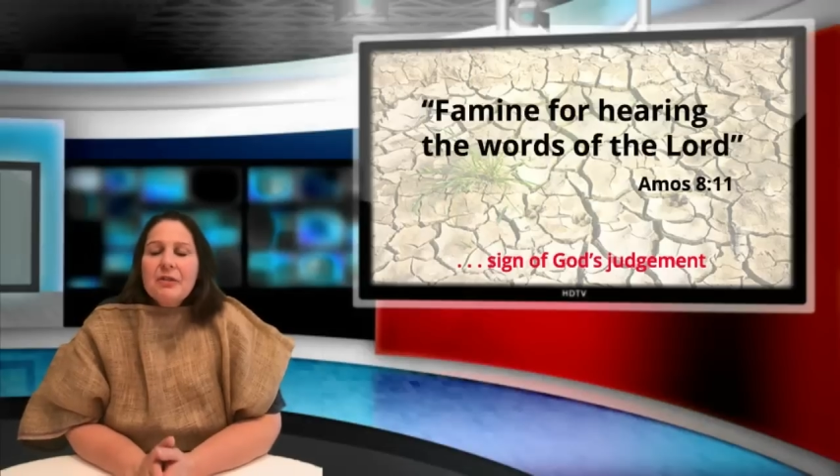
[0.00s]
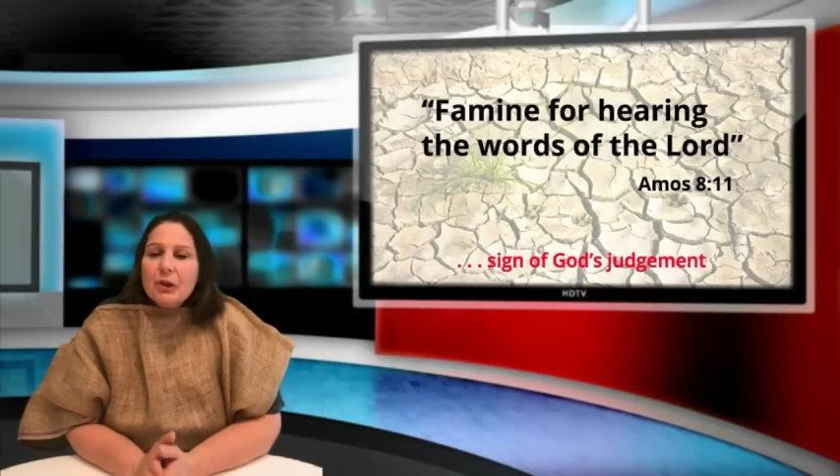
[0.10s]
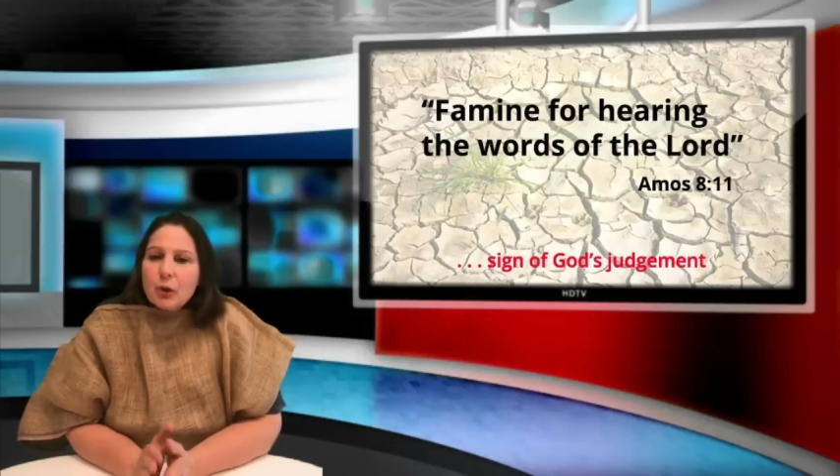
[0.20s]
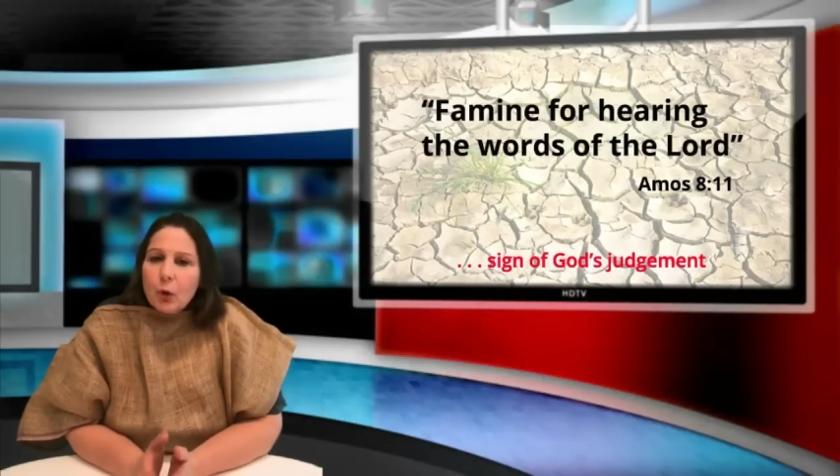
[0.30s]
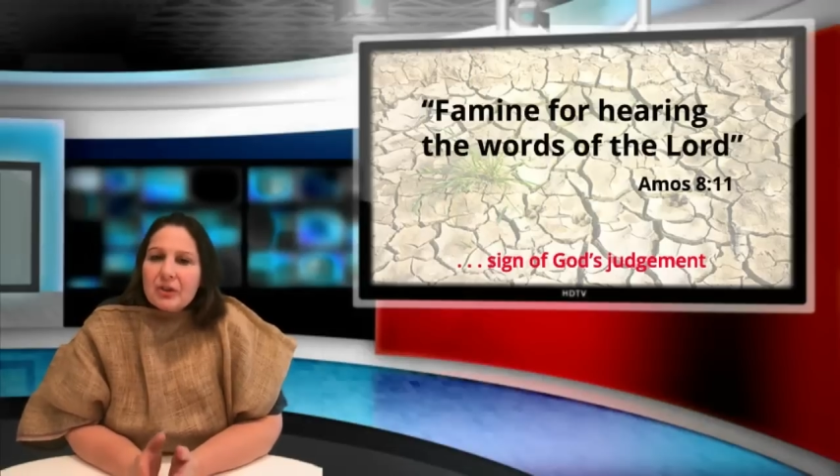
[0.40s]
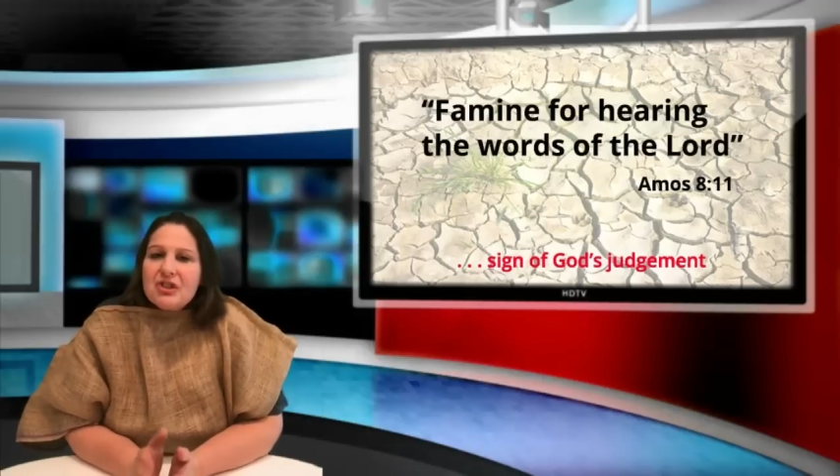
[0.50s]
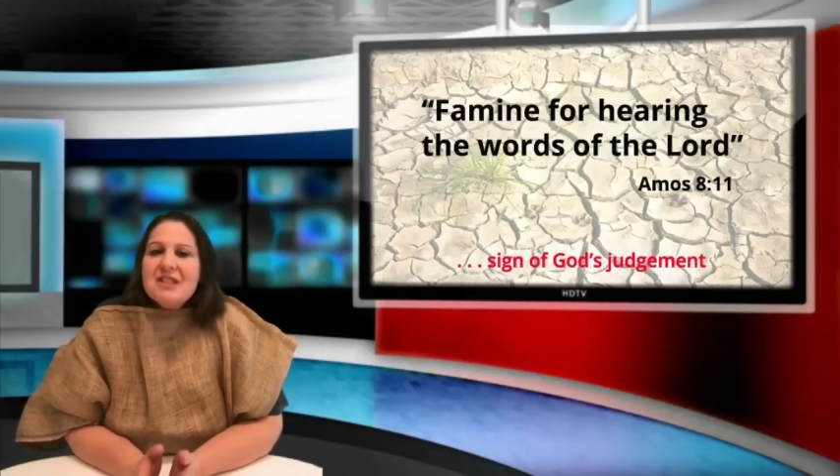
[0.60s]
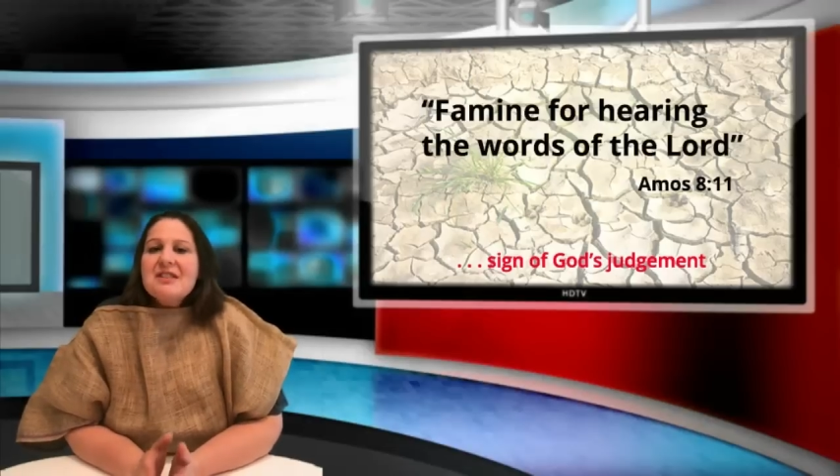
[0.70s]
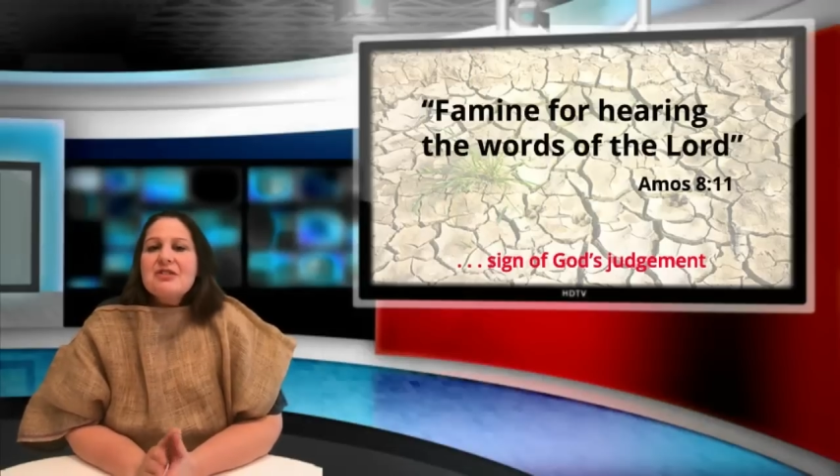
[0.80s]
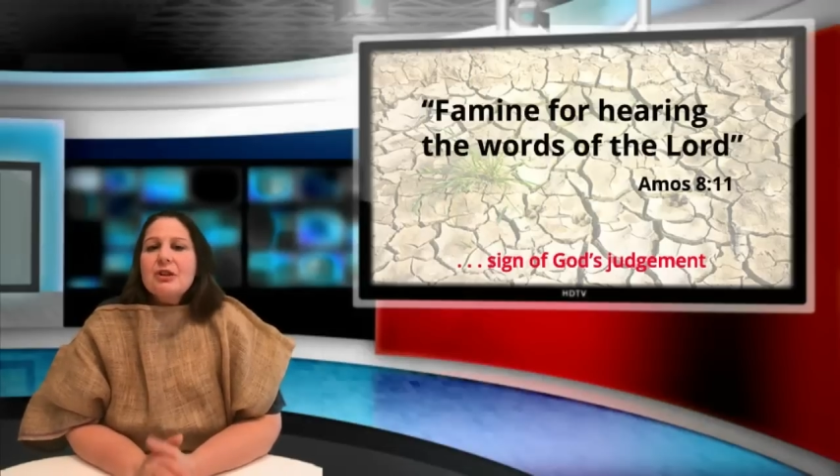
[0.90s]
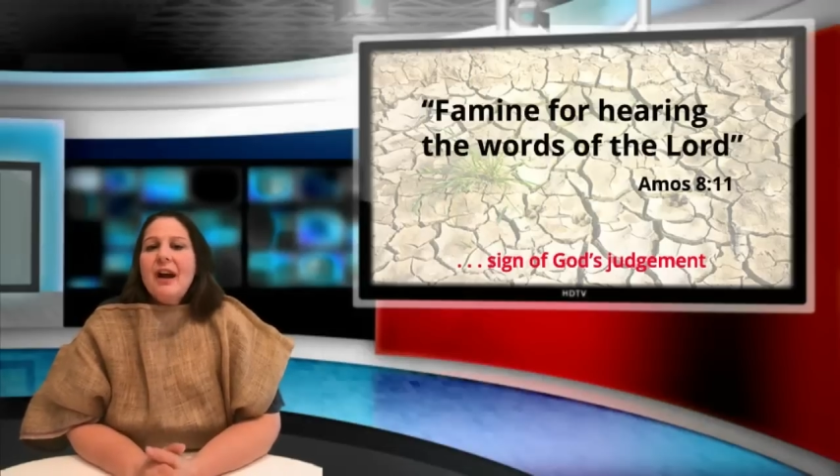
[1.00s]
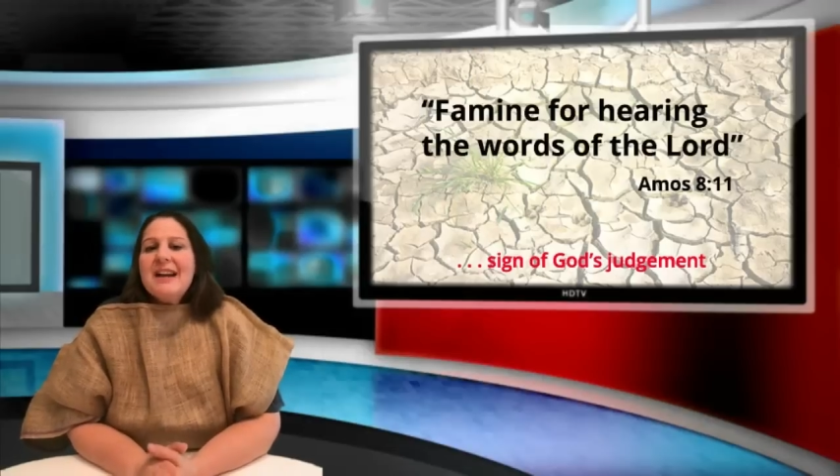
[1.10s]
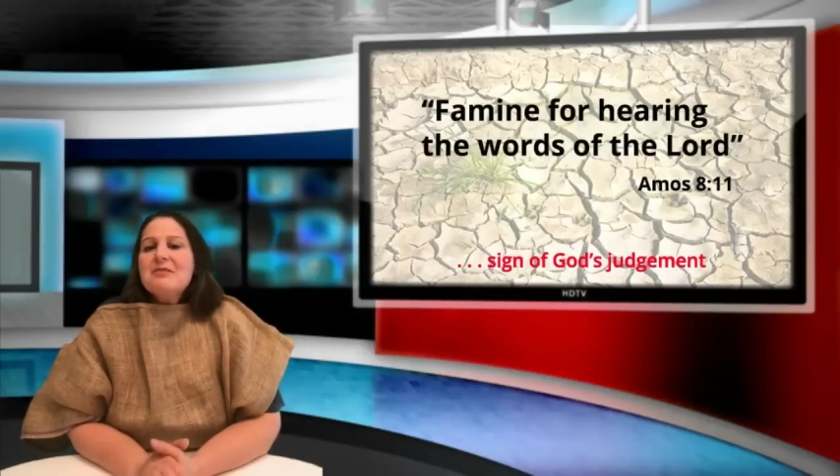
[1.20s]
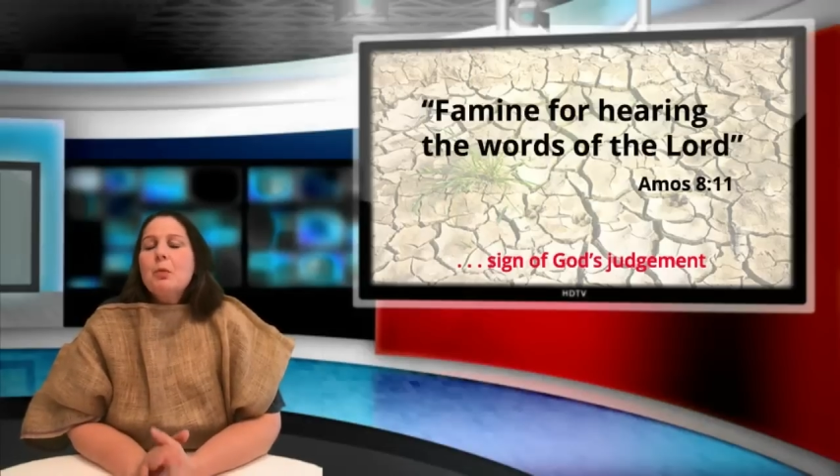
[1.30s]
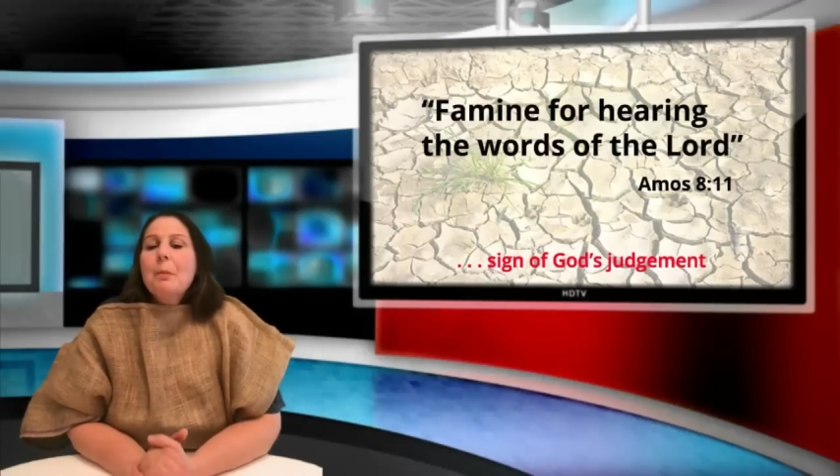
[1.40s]
the Lord Jesus
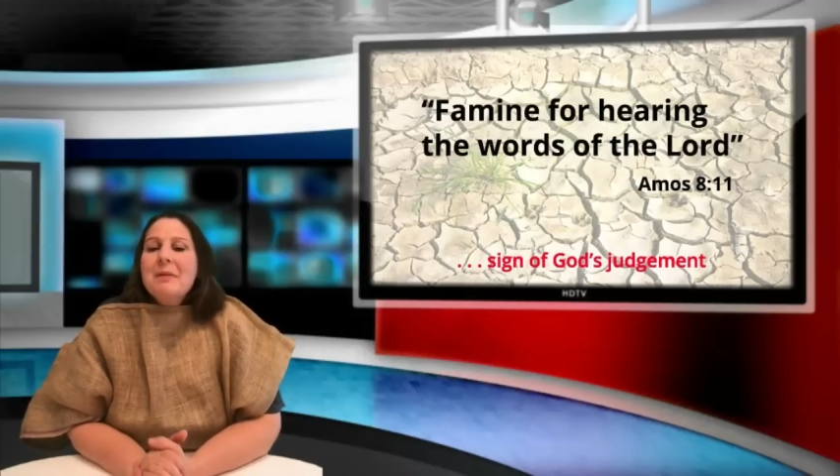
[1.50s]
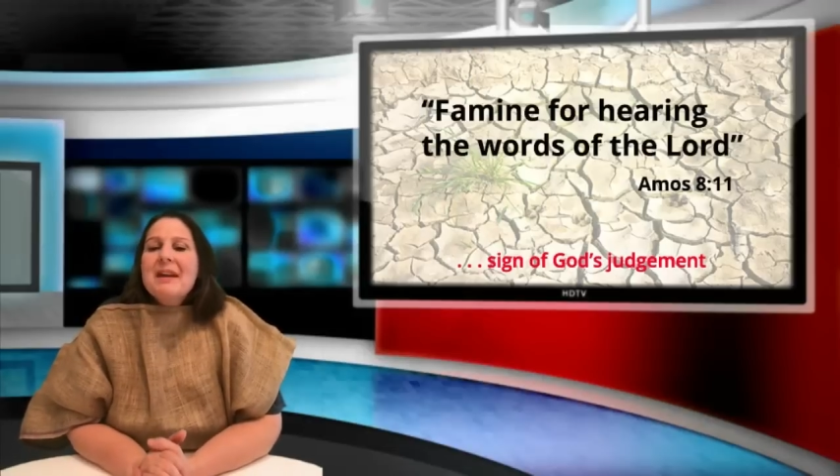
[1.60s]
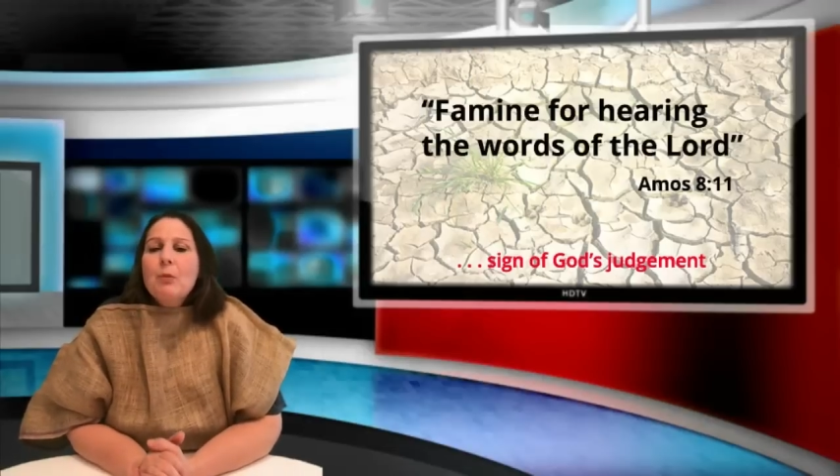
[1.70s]
Christ will be